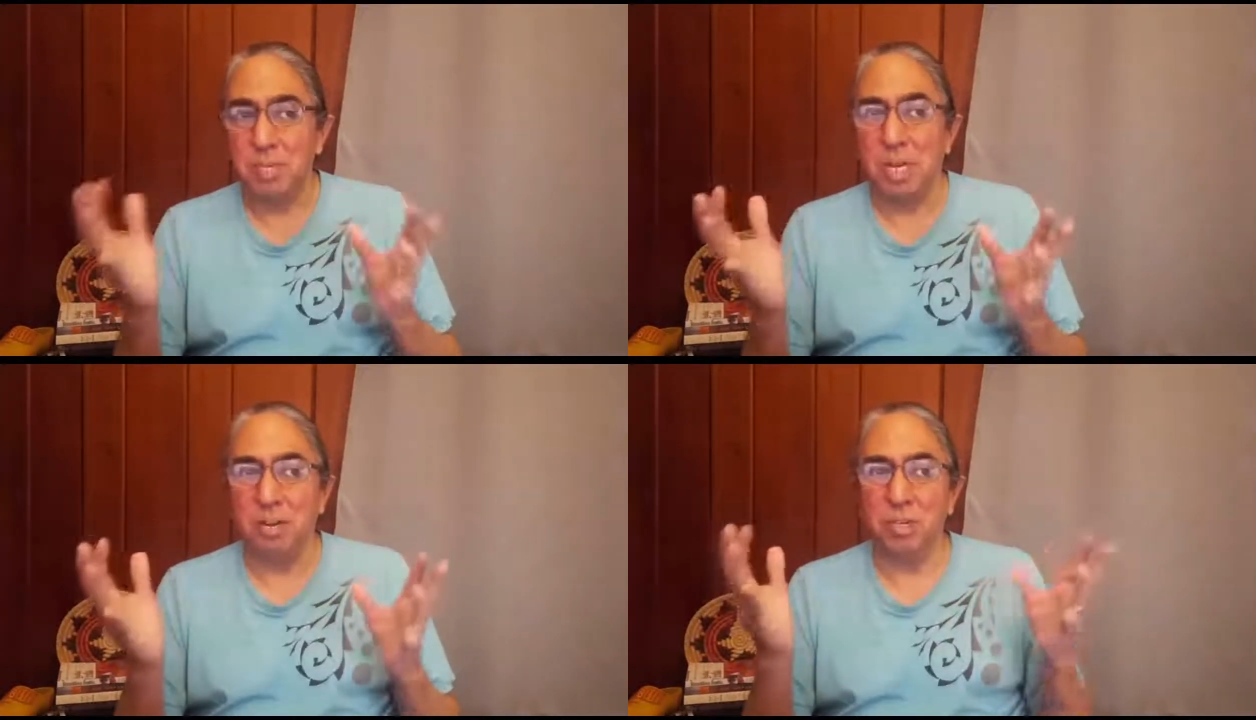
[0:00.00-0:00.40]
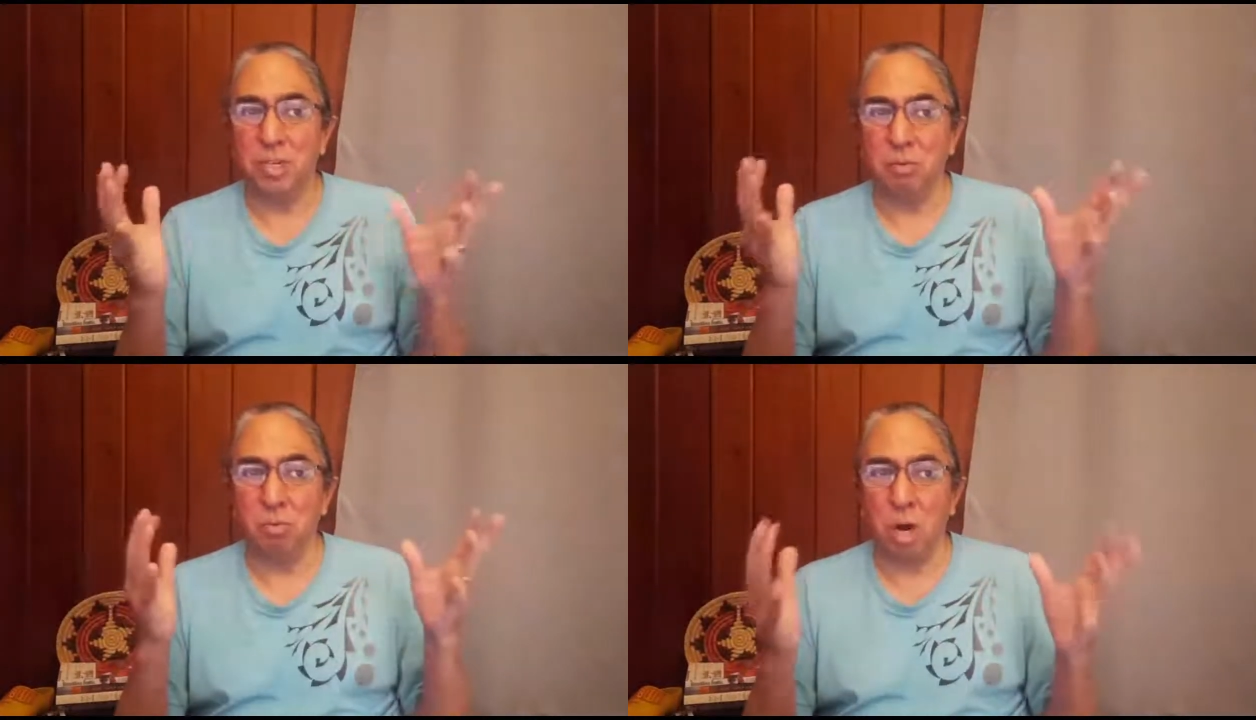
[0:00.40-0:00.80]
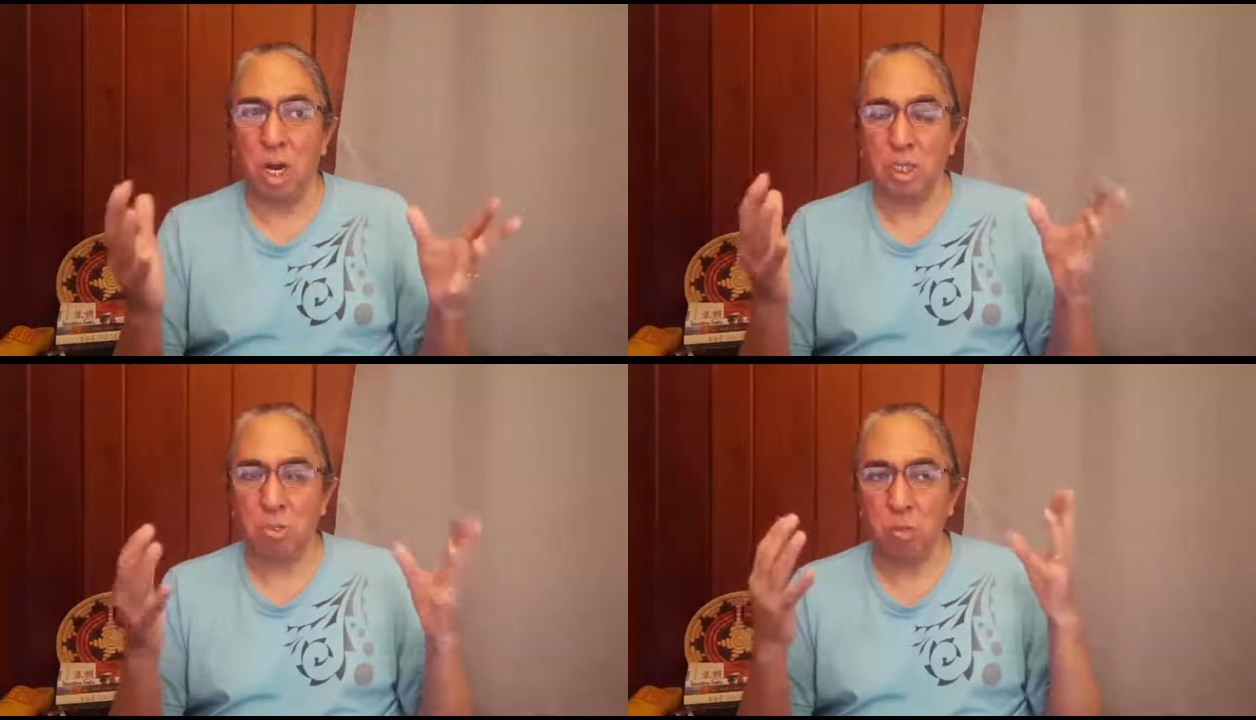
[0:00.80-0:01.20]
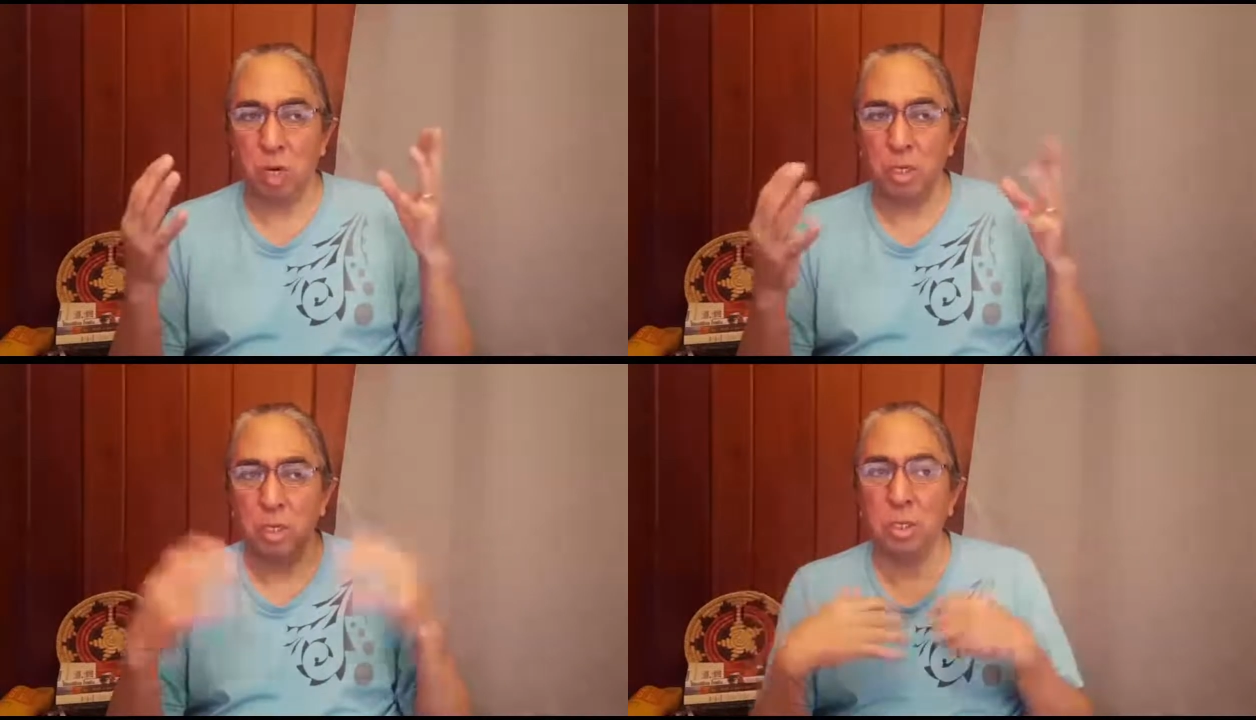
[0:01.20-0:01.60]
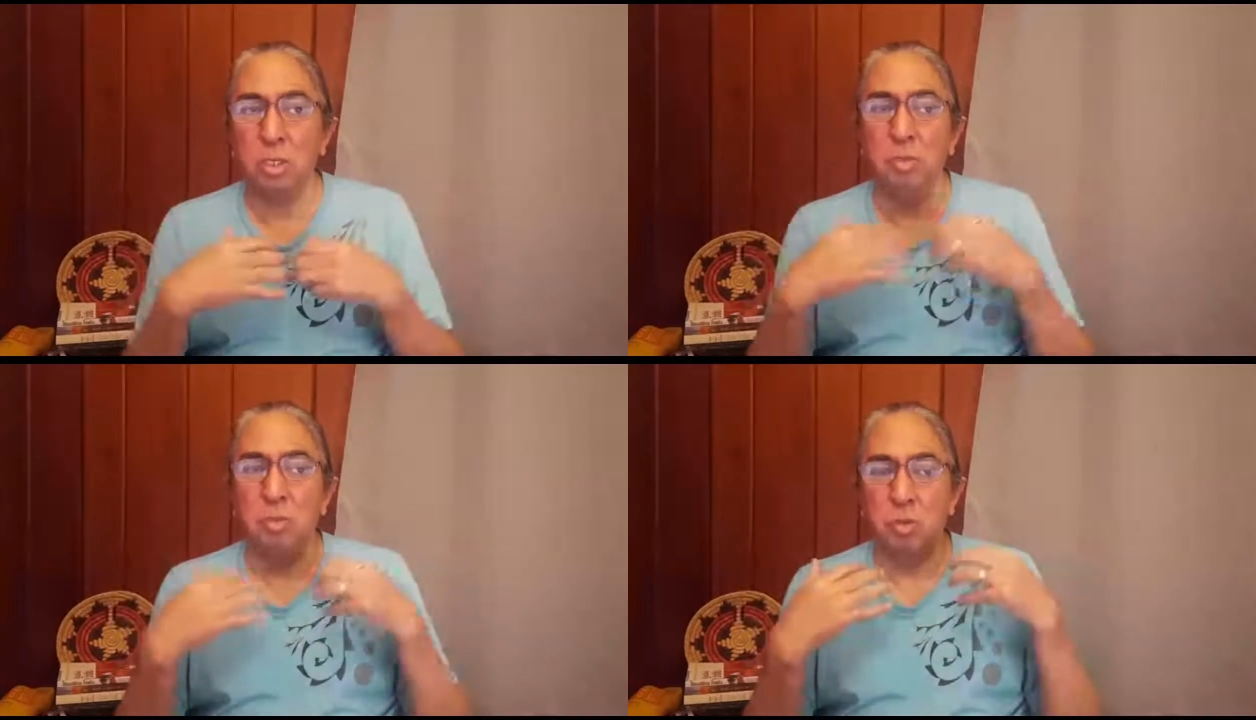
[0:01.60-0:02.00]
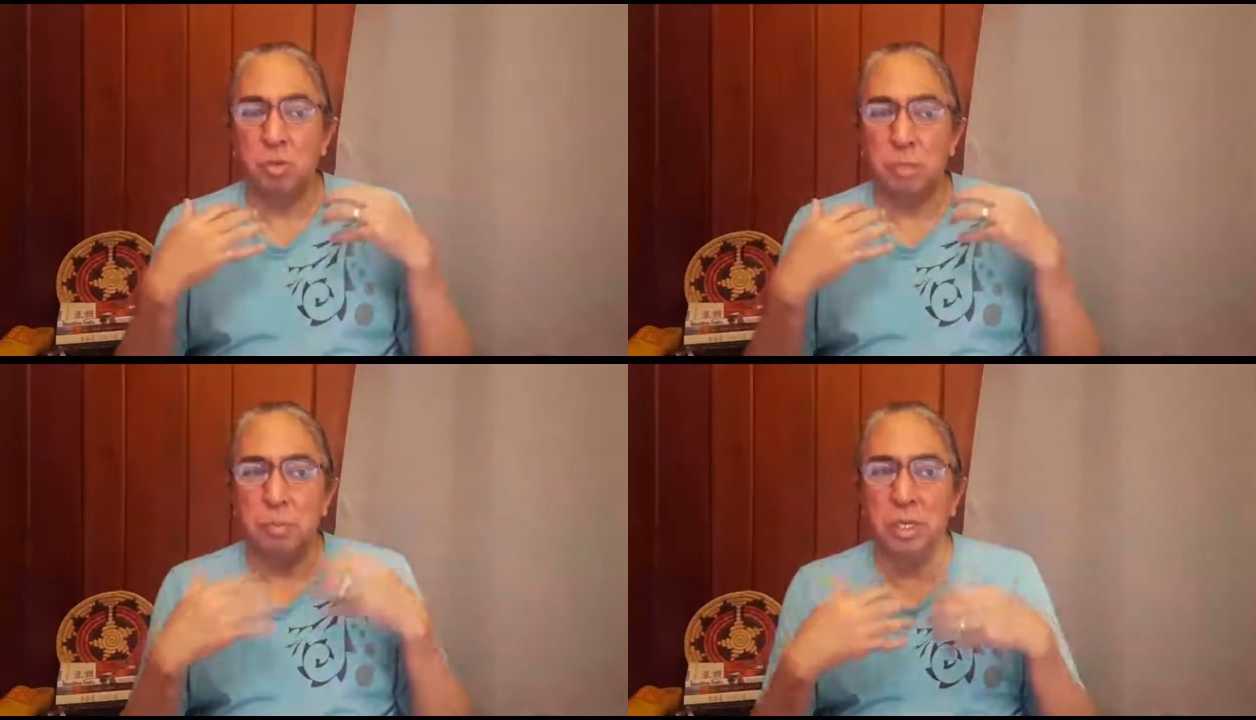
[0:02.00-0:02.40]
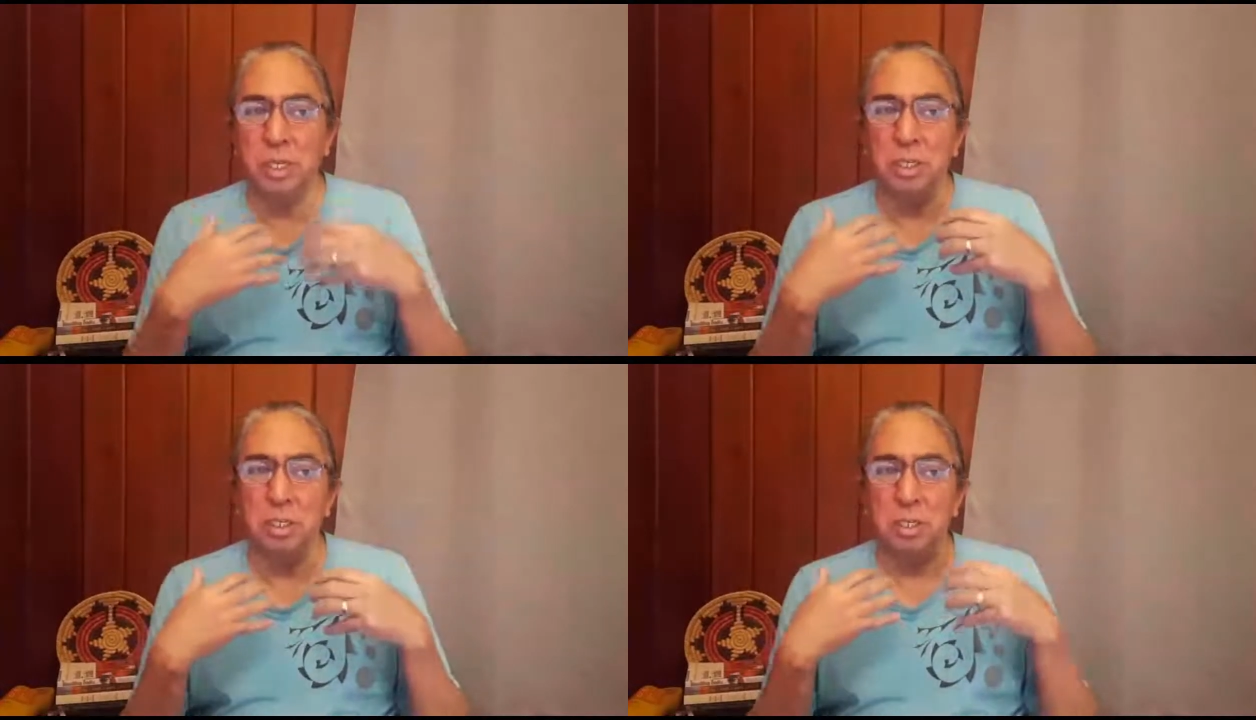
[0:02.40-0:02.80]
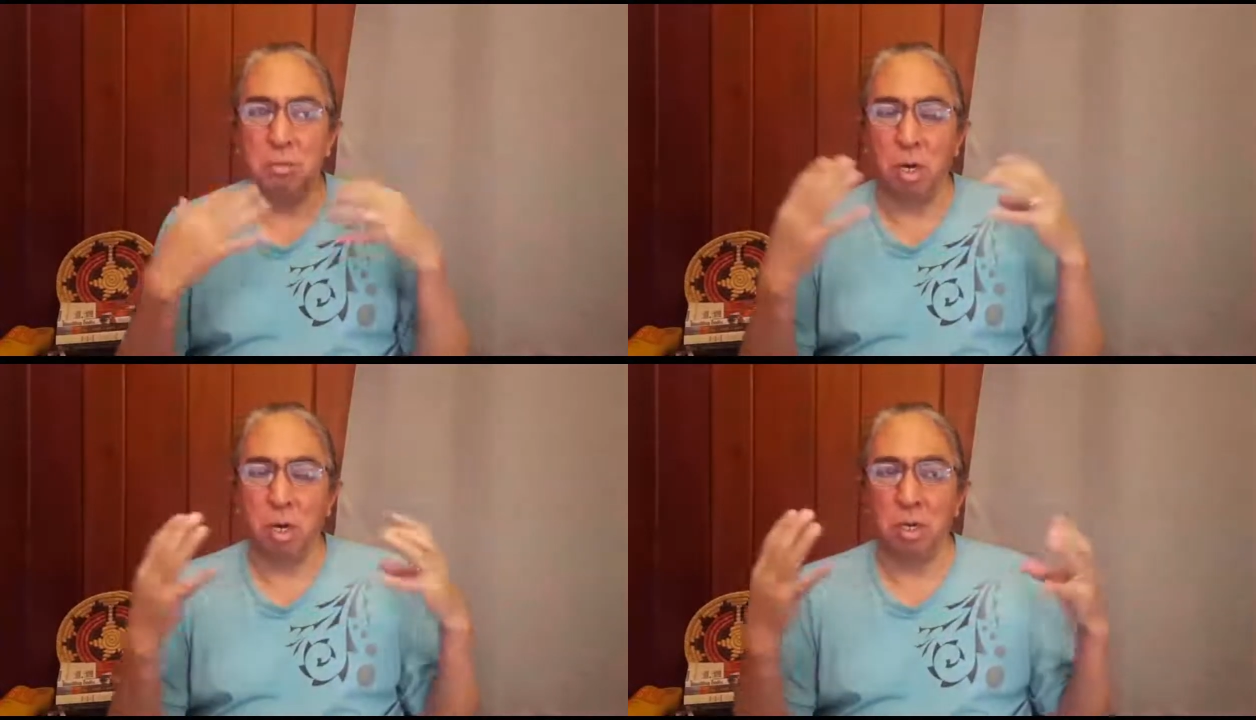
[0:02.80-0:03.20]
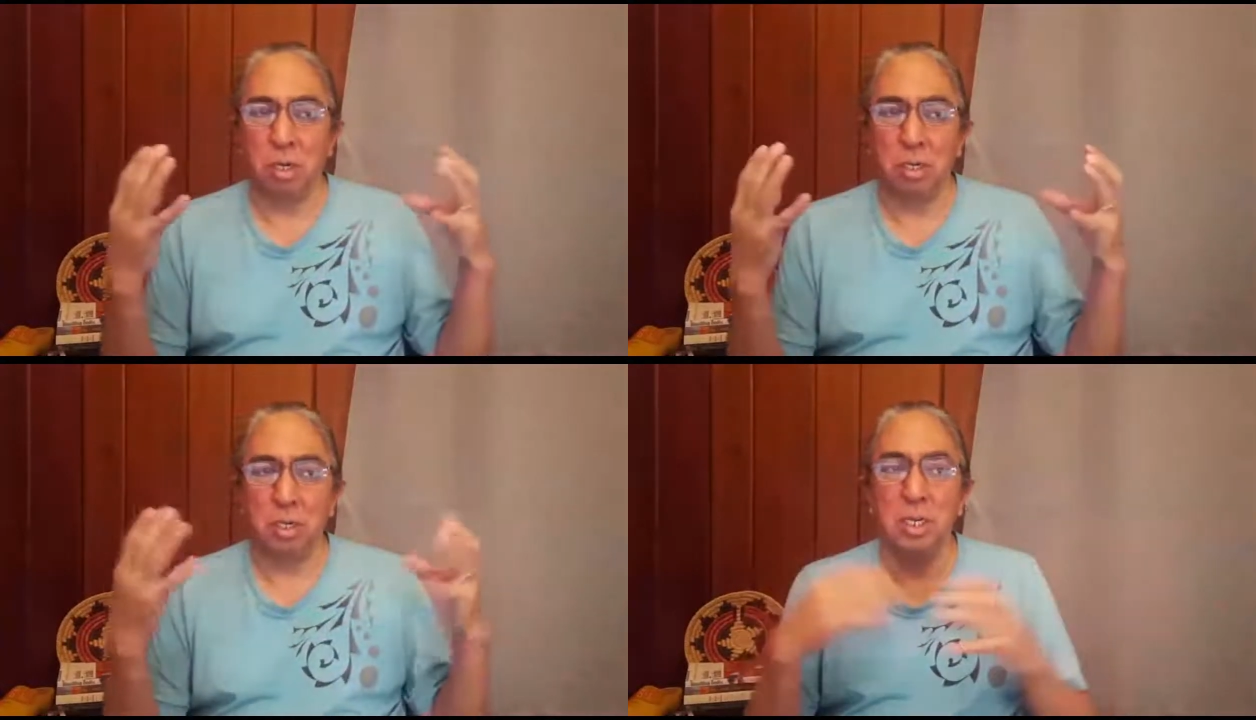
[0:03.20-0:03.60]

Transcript: And if we don't watch what news we put into our